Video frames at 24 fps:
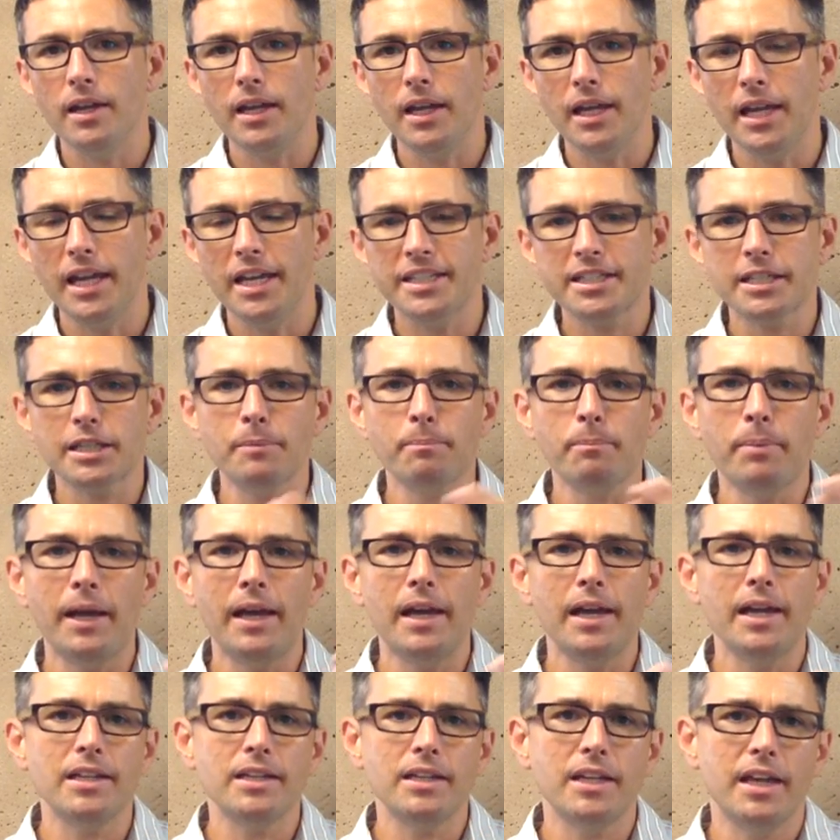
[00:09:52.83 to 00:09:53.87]
It's, compa
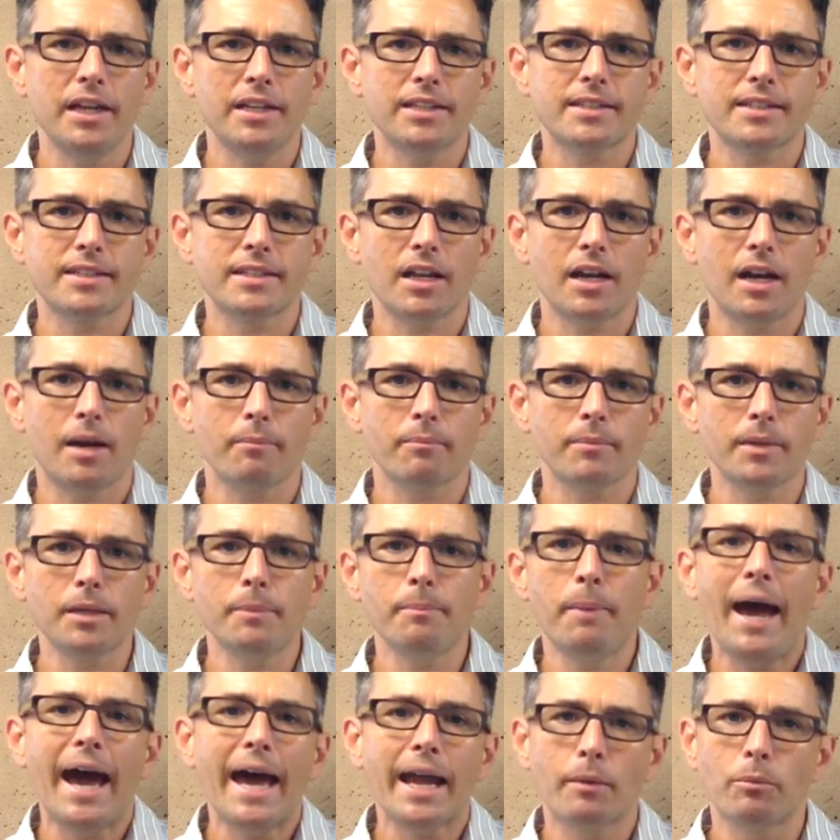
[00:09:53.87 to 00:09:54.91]
it's um,
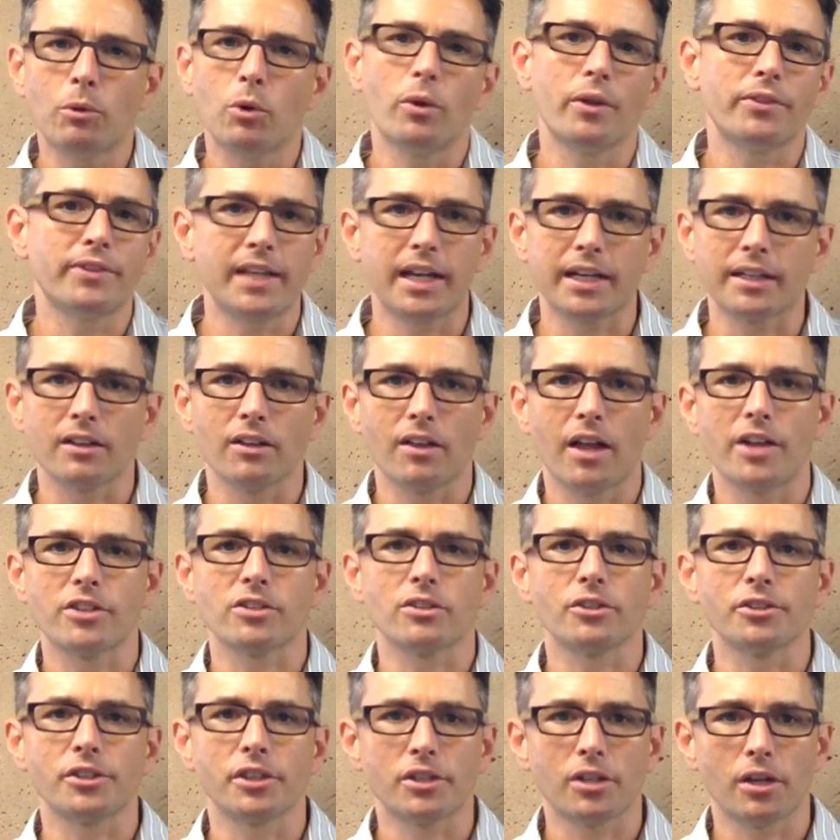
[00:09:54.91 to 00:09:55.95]
compatible with technological
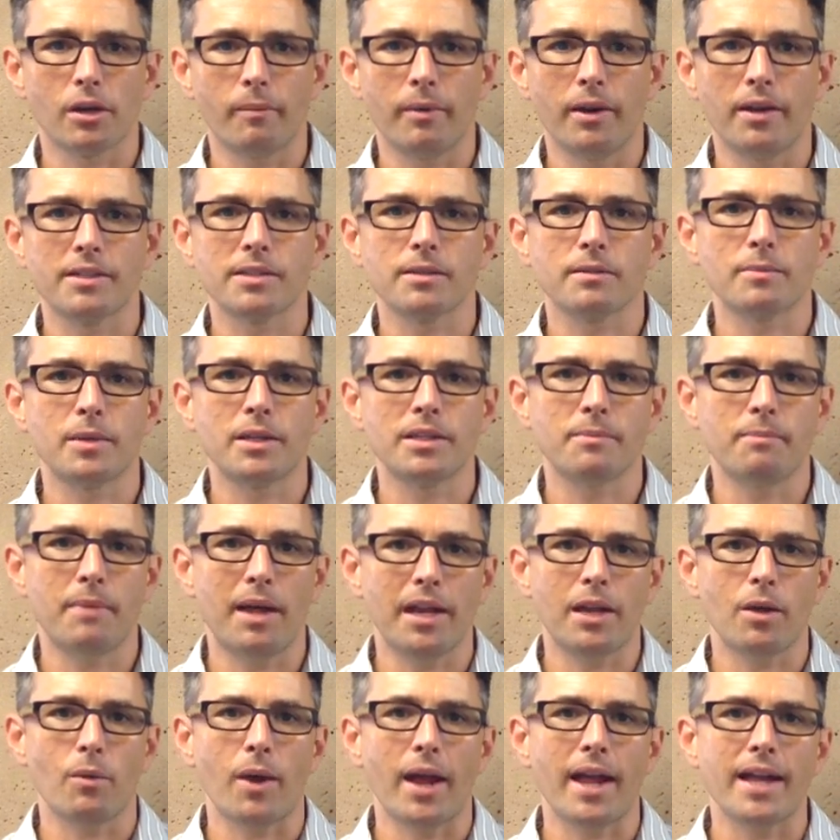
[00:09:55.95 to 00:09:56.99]
determinism in many
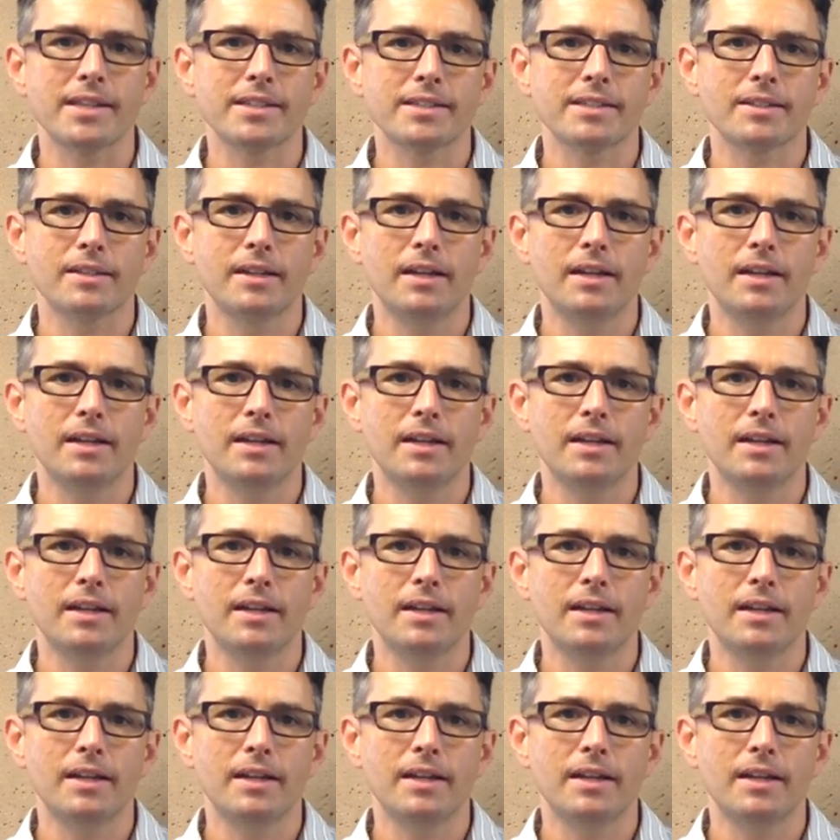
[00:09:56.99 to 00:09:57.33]
ways.